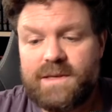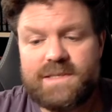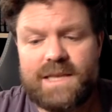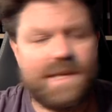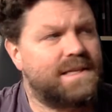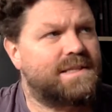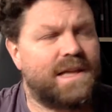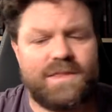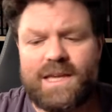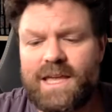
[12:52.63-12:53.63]
There is
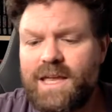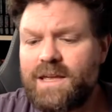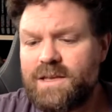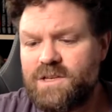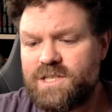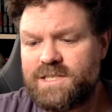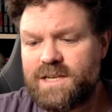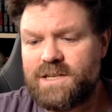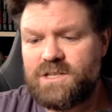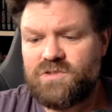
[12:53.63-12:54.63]
nothing here, she
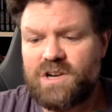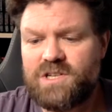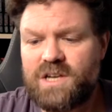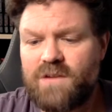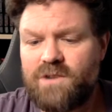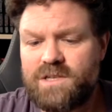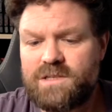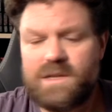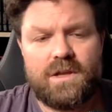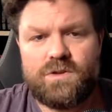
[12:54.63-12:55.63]
said, scratching her wrist.
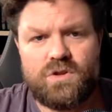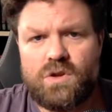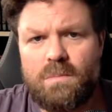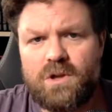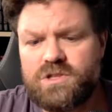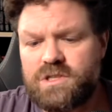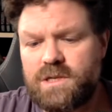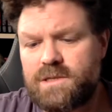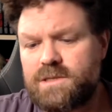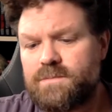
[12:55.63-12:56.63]
No
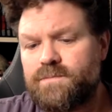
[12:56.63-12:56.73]
monsters.